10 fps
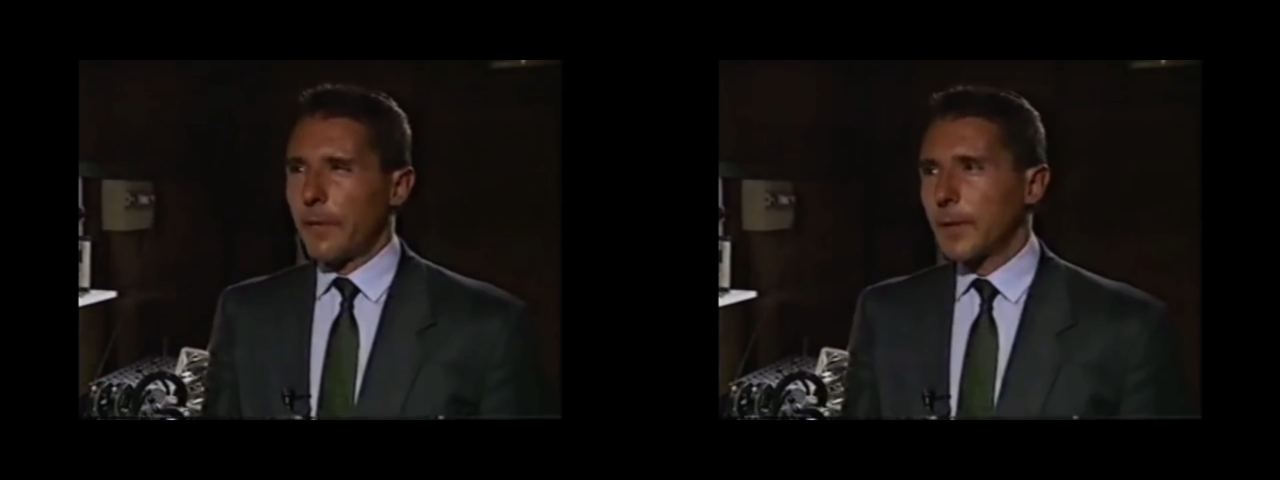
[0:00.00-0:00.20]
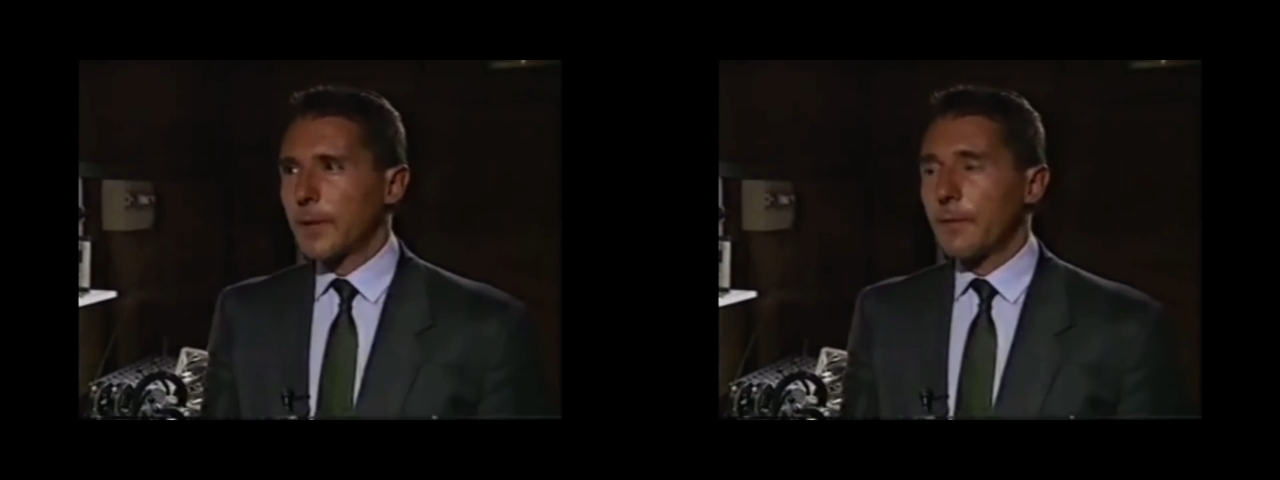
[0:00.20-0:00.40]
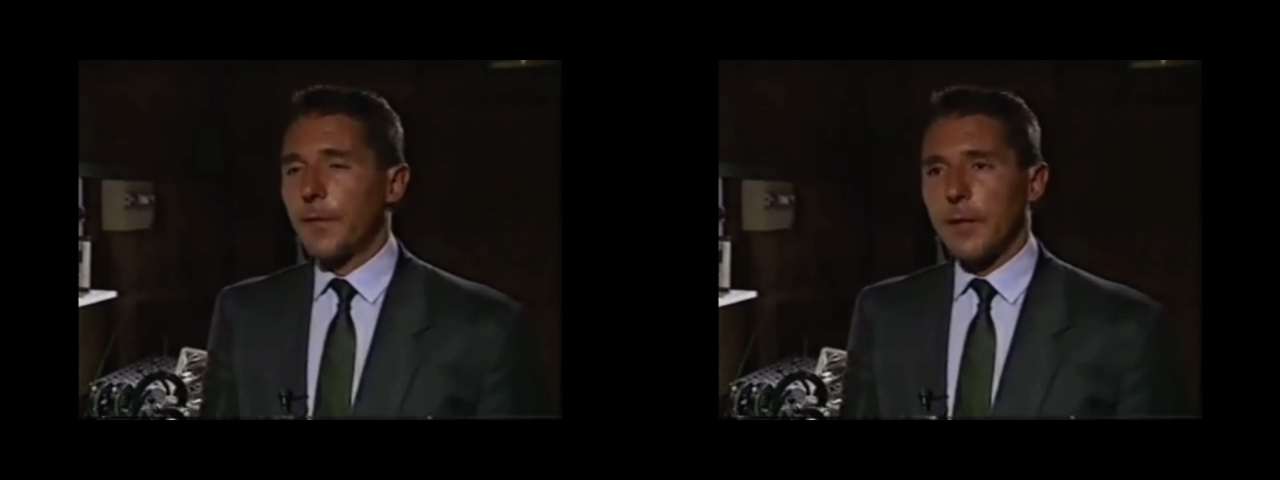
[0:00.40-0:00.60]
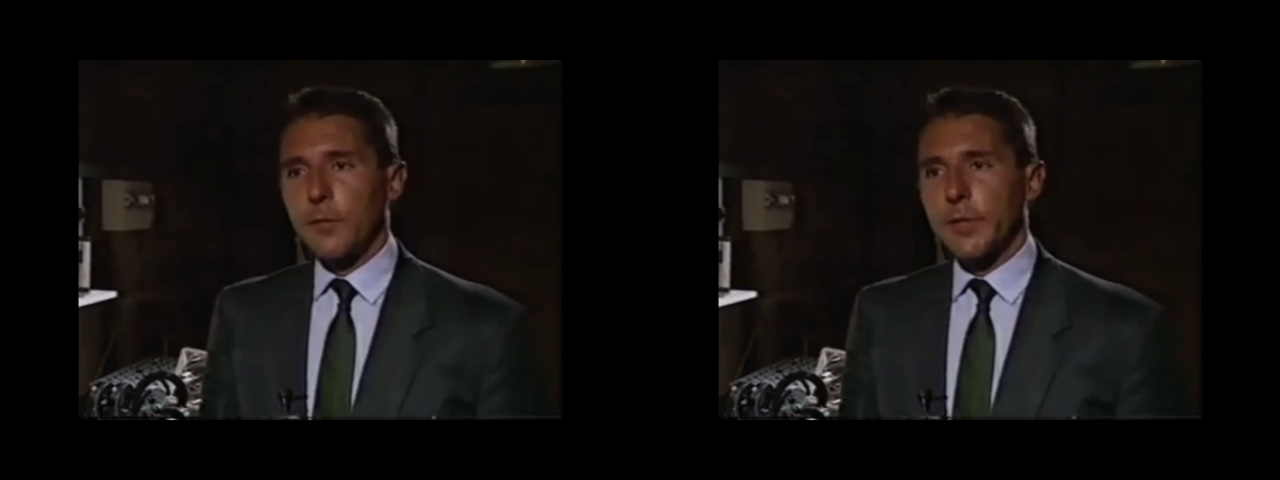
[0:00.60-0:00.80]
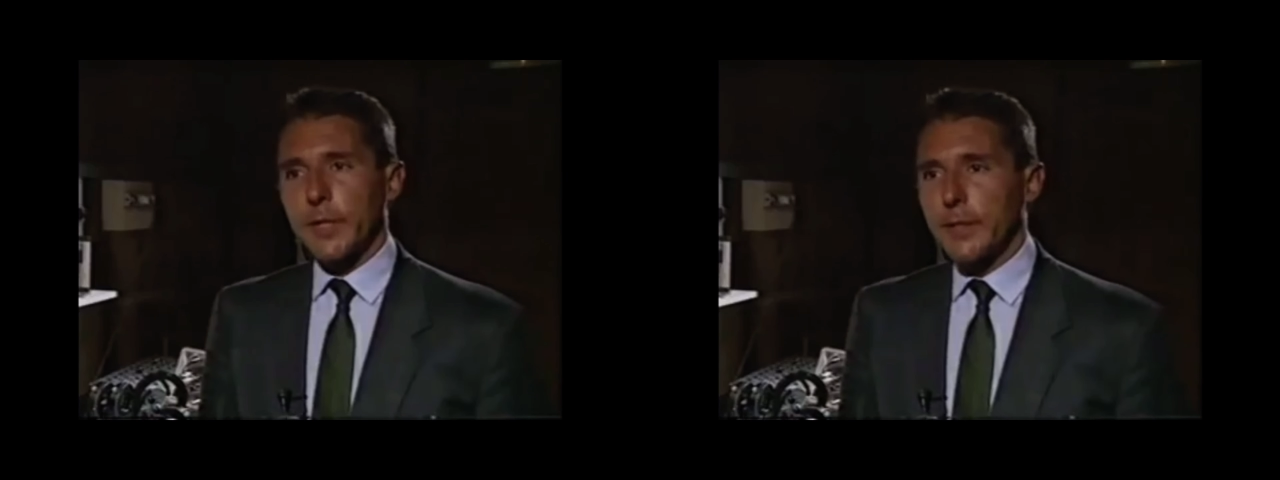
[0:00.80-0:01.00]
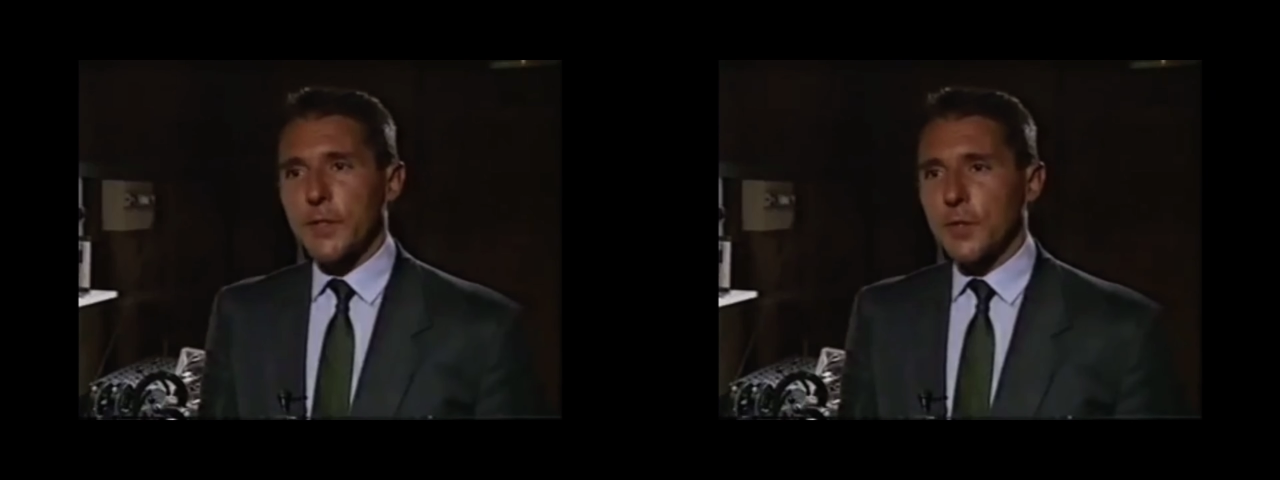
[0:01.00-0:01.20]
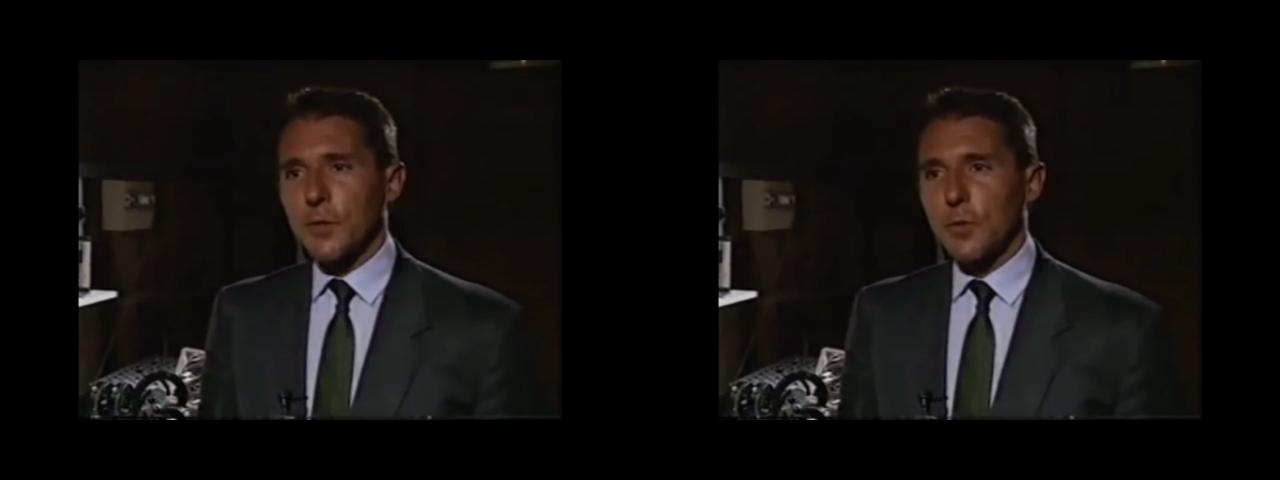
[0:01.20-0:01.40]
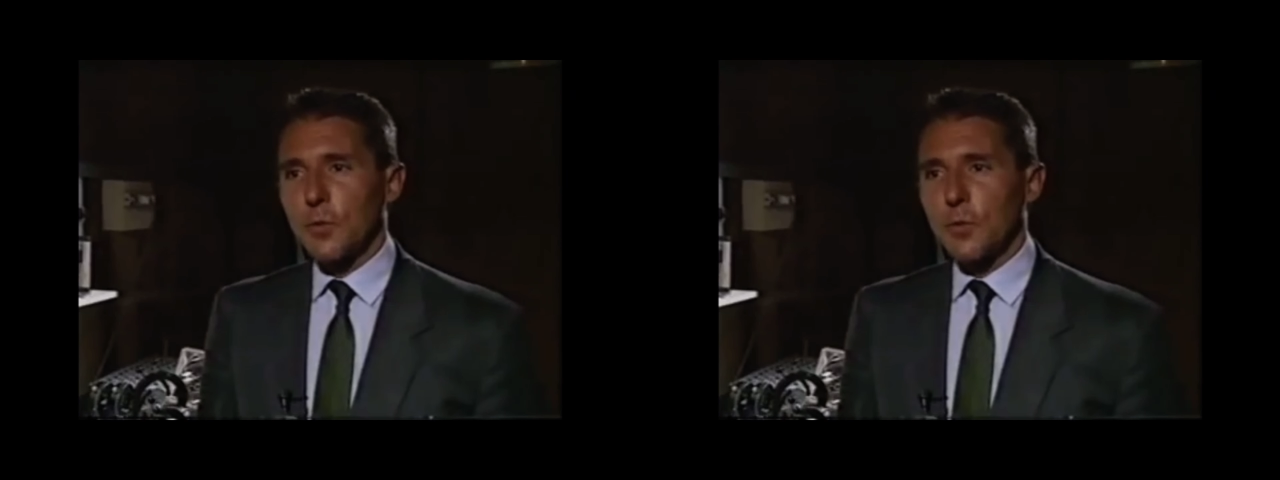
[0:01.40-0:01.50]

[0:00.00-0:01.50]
think 5 or 10 years ago,